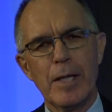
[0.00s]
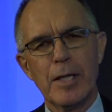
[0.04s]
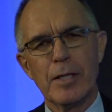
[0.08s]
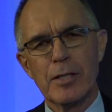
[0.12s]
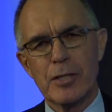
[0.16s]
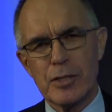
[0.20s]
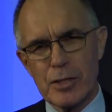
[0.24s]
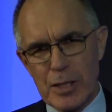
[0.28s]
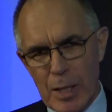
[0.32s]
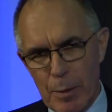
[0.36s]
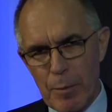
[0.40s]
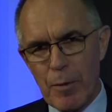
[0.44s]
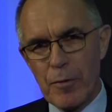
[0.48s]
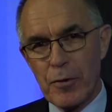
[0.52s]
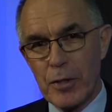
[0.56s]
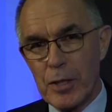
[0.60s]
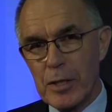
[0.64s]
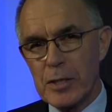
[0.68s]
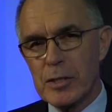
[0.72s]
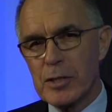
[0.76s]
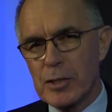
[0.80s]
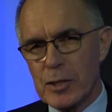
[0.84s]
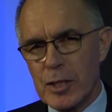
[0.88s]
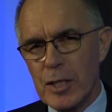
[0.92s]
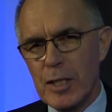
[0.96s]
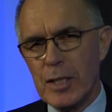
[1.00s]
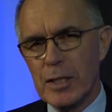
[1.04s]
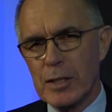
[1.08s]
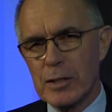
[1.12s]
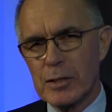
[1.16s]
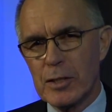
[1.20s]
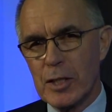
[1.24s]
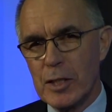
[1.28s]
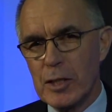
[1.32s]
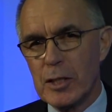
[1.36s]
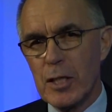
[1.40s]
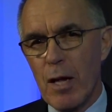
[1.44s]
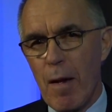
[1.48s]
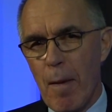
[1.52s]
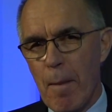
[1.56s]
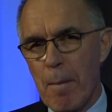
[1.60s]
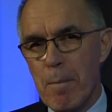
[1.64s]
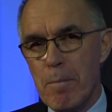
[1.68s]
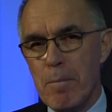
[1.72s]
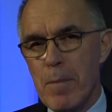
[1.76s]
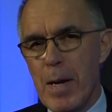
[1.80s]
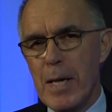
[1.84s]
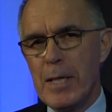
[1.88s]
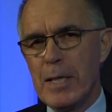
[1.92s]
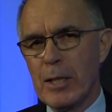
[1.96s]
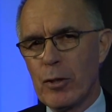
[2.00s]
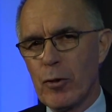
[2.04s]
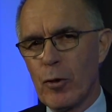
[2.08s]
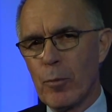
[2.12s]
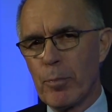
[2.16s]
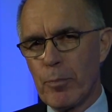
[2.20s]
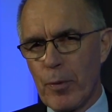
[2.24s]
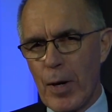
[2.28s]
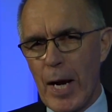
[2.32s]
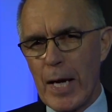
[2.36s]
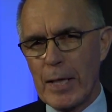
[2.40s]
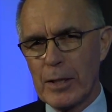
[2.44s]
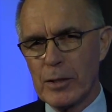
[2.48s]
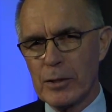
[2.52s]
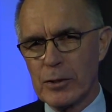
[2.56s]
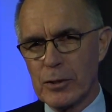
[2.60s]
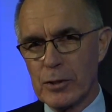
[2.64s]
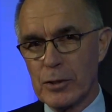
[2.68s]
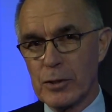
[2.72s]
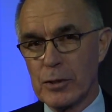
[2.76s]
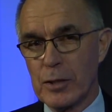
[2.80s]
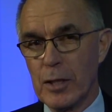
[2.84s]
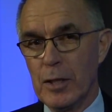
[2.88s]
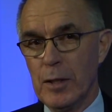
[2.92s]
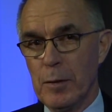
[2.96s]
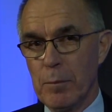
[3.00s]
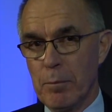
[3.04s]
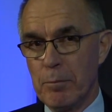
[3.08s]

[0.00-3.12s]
some of these things, these medical practices,